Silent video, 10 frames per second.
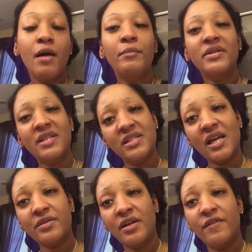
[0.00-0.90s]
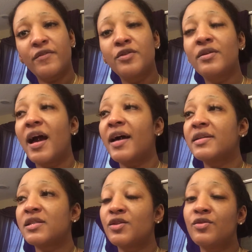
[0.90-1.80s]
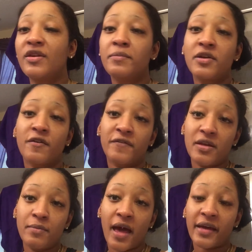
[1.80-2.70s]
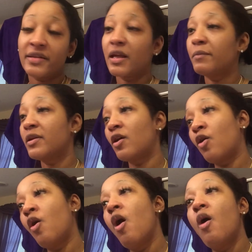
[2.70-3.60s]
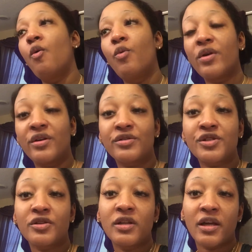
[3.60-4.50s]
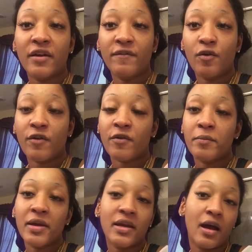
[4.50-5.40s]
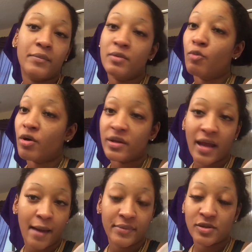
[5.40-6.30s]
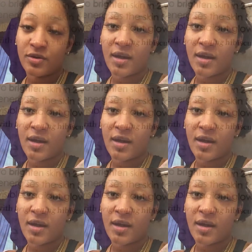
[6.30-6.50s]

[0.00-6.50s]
put this out there for you guys, and you give me your feedback and let me know what else you're looking for from me, and I'll be more than happy to